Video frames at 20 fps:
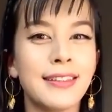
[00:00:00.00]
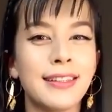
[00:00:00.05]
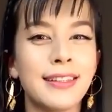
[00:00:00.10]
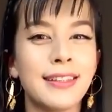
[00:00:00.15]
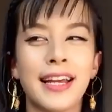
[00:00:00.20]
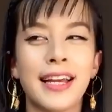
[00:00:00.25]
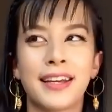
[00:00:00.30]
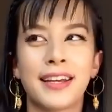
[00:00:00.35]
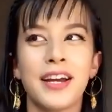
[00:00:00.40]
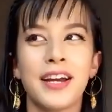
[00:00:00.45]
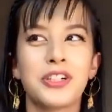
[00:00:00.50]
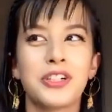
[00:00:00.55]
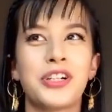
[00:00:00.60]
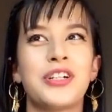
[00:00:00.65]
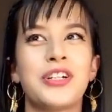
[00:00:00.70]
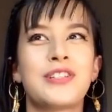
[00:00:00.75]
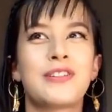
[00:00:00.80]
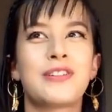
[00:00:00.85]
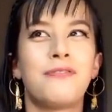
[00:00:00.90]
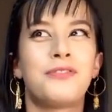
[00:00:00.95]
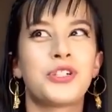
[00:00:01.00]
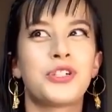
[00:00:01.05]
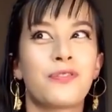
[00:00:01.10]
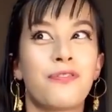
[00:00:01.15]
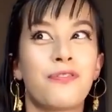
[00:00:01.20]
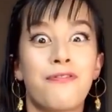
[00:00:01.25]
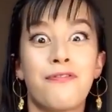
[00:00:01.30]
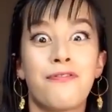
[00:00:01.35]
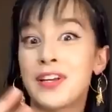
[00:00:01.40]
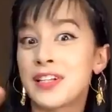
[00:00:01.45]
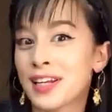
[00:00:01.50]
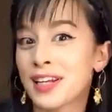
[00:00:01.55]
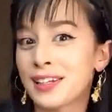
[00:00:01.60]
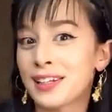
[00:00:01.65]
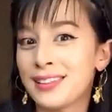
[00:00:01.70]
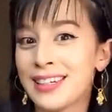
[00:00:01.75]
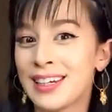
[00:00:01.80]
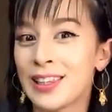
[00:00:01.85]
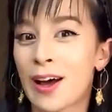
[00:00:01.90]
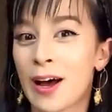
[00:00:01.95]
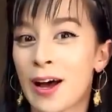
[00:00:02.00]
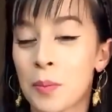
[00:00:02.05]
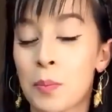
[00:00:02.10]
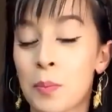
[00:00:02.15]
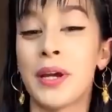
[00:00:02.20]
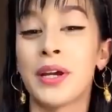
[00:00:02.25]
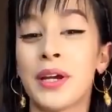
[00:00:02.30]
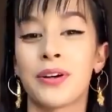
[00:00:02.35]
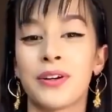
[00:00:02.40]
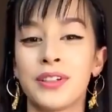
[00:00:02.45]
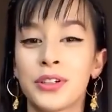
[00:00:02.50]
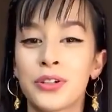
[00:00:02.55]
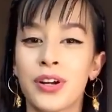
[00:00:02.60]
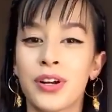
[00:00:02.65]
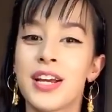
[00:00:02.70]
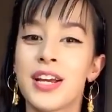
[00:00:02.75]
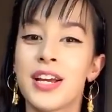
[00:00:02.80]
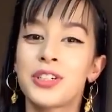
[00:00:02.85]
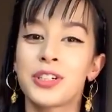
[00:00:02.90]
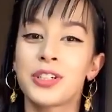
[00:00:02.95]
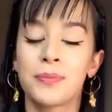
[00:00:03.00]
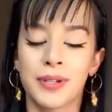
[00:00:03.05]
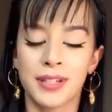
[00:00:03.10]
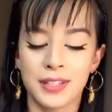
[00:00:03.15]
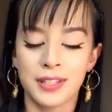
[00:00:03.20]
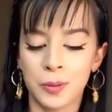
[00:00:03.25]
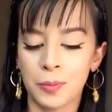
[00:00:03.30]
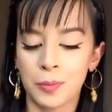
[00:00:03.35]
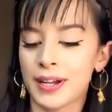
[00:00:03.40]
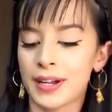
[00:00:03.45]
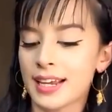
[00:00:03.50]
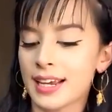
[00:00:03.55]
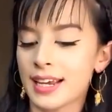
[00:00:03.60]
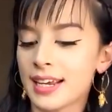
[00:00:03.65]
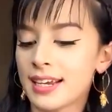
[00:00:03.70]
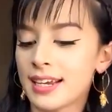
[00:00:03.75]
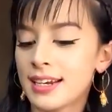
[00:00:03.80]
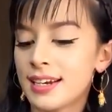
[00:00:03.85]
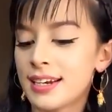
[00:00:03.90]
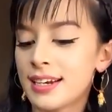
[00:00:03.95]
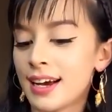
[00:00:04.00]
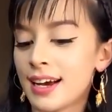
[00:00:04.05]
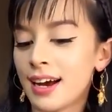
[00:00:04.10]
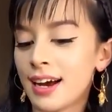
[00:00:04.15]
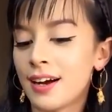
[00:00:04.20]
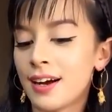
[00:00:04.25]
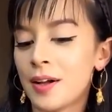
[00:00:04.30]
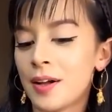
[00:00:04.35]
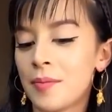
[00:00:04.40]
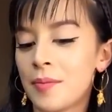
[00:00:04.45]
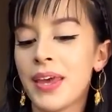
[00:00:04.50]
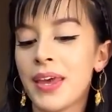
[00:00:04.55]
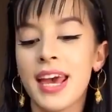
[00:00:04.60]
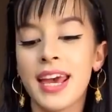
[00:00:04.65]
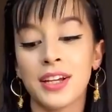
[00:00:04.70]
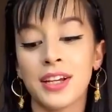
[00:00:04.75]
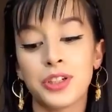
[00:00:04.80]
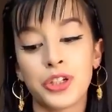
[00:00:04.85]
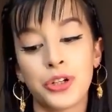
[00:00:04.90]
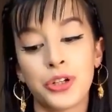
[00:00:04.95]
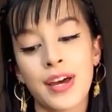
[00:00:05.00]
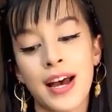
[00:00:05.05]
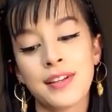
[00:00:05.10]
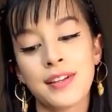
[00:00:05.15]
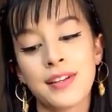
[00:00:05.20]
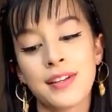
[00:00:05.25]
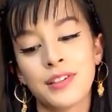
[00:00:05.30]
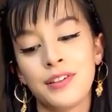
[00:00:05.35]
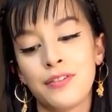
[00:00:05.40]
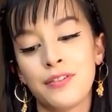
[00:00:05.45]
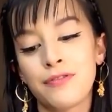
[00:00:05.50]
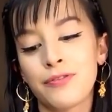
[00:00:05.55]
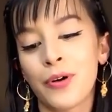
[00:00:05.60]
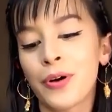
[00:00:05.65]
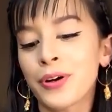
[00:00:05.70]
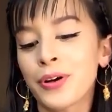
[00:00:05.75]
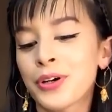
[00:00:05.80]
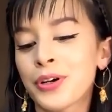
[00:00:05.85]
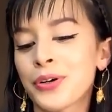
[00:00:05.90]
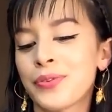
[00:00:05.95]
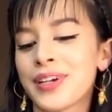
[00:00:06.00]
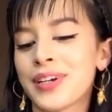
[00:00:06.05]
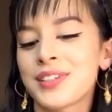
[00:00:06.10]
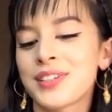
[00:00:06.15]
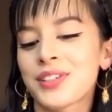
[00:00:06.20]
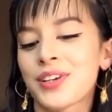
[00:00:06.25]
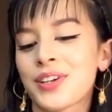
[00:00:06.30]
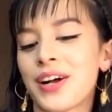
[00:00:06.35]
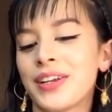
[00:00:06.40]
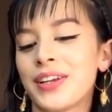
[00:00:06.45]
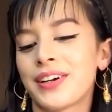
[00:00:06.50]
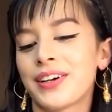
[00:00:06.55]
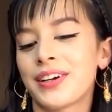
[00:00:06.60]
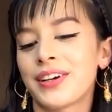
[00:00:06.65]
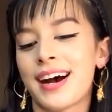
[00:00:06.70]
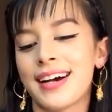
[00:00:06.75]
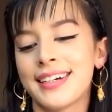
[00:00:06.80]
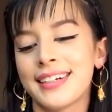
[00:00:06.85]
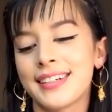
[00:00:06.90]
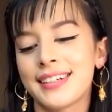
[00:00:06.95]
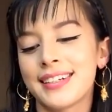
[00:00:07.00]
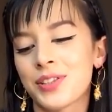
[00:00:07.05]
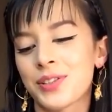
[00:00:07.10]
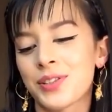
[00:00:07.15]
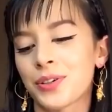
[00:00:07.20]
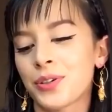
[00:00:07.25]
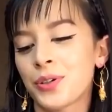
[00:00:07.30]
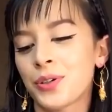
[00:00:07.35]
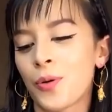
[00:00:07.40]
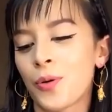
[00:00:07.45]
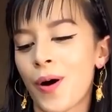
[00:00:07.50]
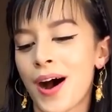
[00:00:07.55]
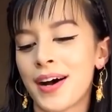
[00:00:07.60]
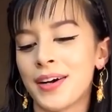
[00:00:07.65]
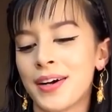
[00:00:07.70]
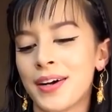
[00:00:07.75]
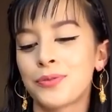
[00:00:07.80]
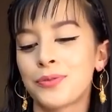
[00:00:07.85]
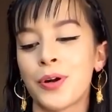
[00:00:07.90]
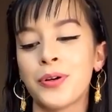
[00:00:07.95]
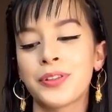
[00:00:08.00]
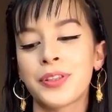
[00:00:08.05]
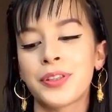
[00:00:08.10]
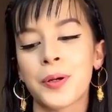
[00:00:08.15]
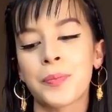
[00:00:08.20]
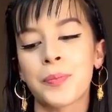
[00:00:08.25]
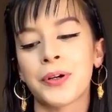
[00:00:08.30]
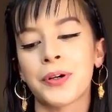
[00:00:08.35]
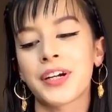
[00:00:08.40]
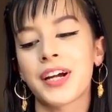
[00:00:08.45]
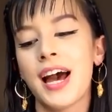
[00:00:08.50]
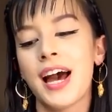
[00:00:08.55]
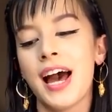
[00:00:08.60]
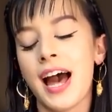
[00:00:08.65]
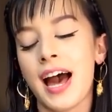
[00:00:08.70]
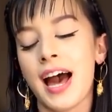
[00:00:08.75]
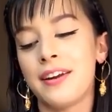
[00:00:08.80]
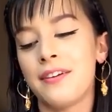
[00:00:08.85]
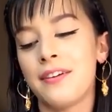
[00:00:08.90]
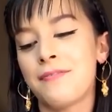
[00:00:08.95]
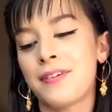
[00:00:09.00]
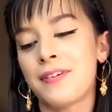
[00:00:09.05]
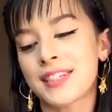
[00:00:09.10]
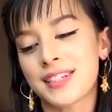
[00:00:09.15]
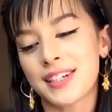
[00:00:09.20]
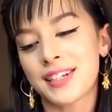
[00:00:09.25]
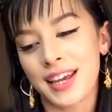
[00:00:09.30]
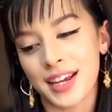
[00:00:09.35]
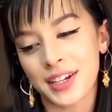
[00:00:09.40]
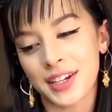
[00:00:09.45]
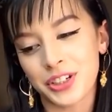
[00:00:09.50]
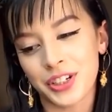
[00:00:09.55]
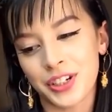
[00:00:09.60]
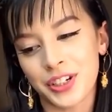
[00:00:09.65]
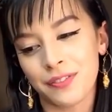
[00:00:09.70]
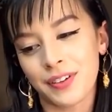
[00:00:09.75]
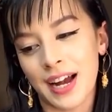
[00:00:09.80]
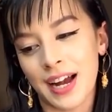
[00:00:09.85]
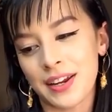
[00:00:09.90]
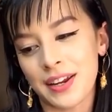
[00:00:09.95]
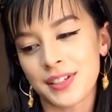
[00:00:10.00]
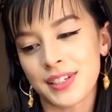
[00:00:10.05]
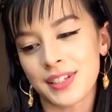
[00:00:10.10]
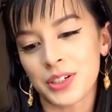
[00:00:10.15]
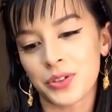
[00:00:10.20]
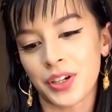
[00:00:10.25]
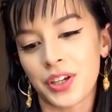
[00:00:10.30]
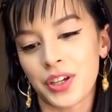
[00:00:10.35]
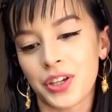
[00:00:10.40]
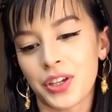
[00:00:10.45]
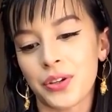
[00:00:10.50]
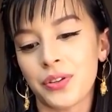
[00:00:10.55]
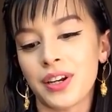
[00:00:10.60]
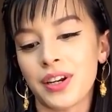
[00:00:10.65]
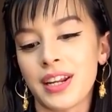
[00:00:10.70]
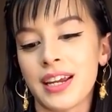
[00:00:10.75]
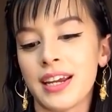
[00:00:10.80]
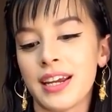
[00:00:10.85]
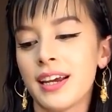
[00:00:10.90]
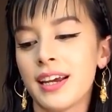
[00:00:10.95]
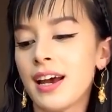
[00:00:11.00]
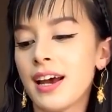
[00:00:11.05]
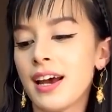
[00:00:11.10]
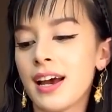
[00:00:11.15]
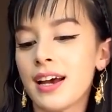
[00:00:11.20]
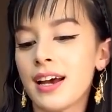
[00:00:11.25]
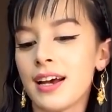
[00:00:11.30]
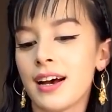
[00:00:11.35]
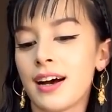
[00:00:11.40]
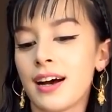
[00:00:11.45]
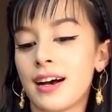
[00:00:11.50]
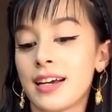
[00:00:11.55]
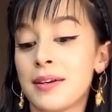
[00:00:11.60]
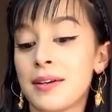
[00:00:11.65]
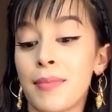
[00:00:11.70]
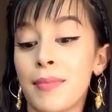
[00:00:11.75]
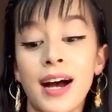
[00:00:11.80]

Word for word: like she's just physically a lot bigger in Creation myths. But in um, in 2004, Korean scholar Hye-Sook Hwang wrote their book, An Investigation of Gynocentric Unity uh, in